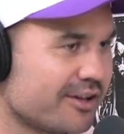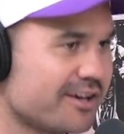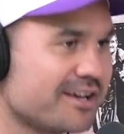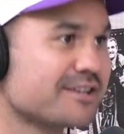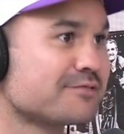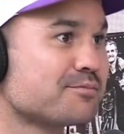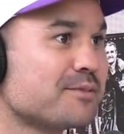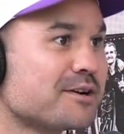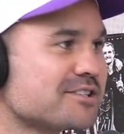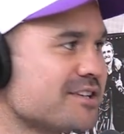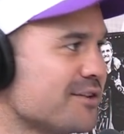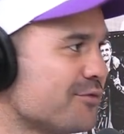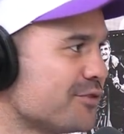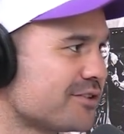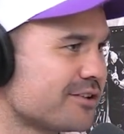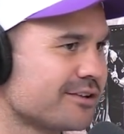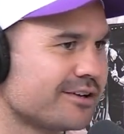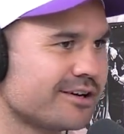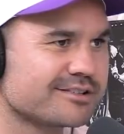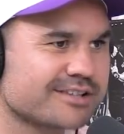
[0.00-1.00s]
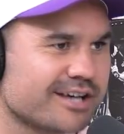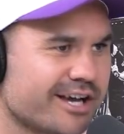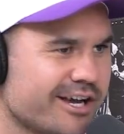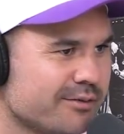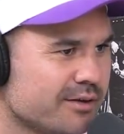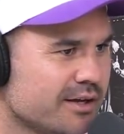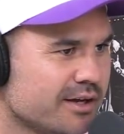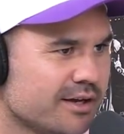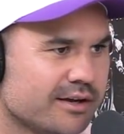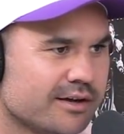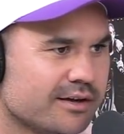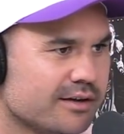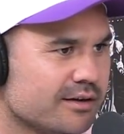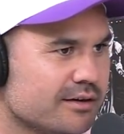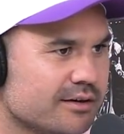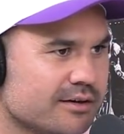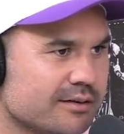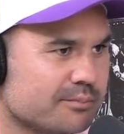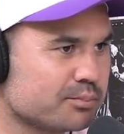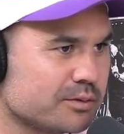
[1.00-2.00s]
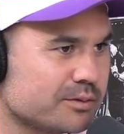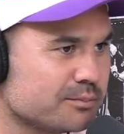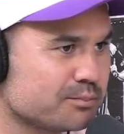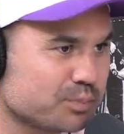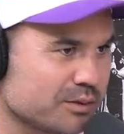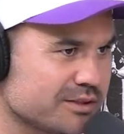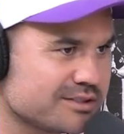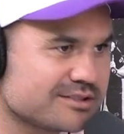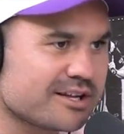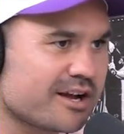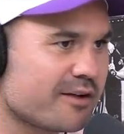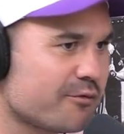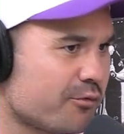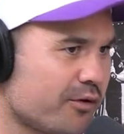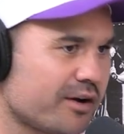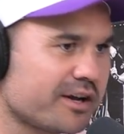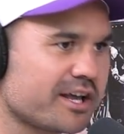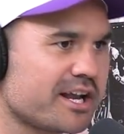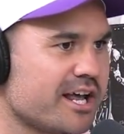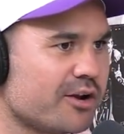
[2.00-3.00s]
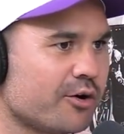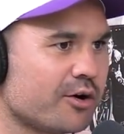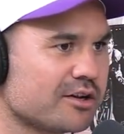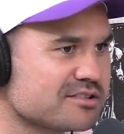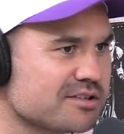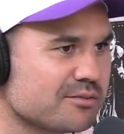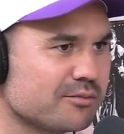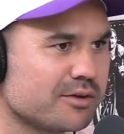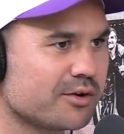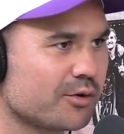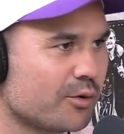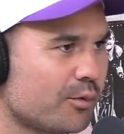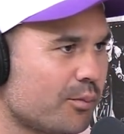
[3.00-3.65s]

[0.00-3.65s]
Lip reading: especially if it's a close game, please don't fucking head high someone. Or